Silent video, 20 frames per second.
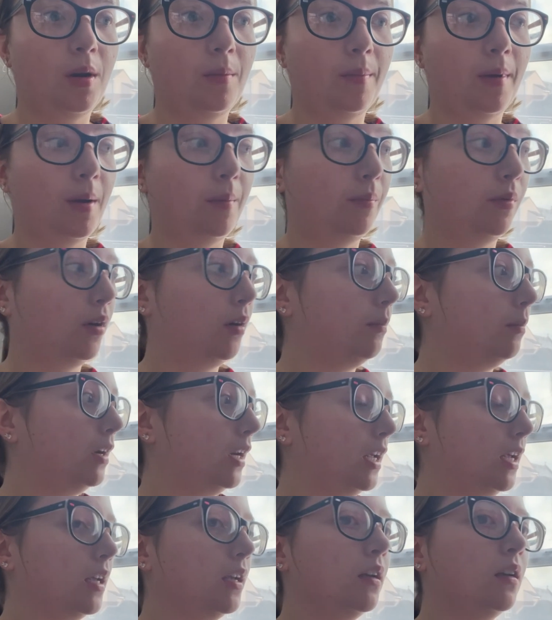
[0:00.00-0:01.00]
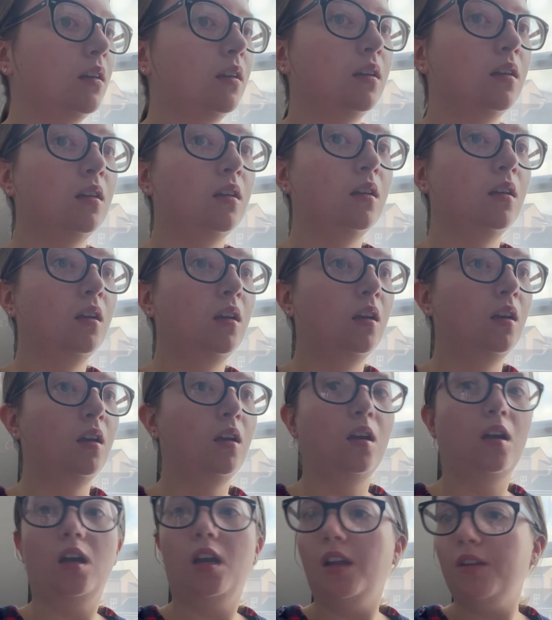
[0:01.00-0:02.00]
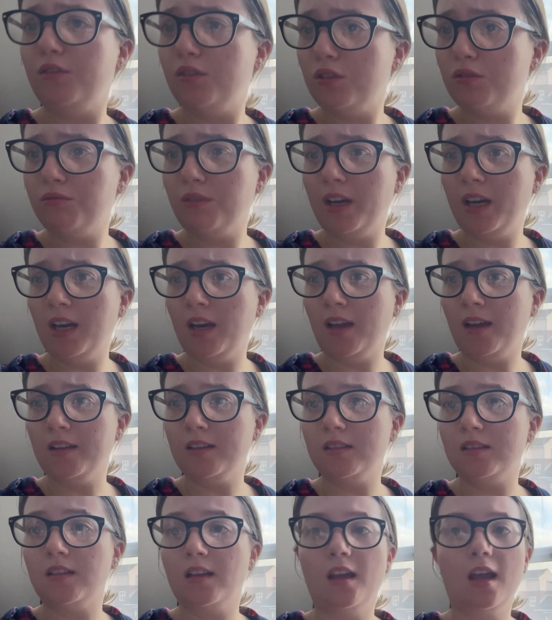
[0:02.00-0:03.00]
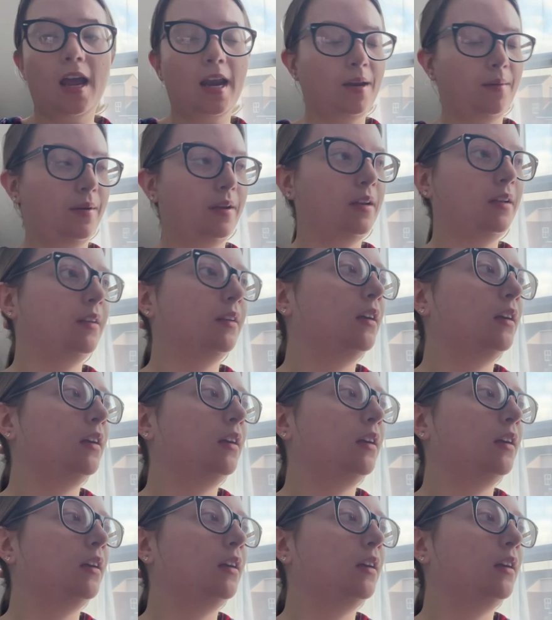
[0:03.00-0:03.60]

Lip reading: it back properly. And I've just realised, anyway,